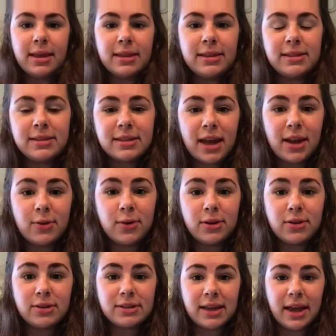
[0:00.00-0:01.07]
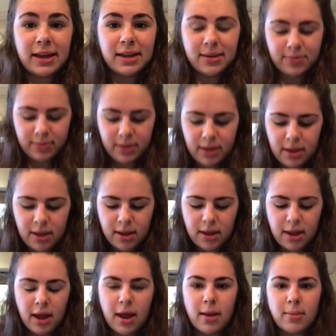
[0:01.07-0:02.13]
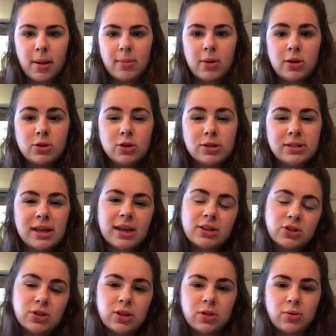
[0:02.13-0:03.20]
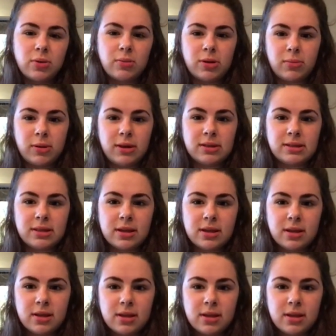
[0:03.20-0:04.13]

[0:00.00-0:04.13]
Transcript: This is kind of what it looks like. I'm not sure it's actually 3 millimeters thick,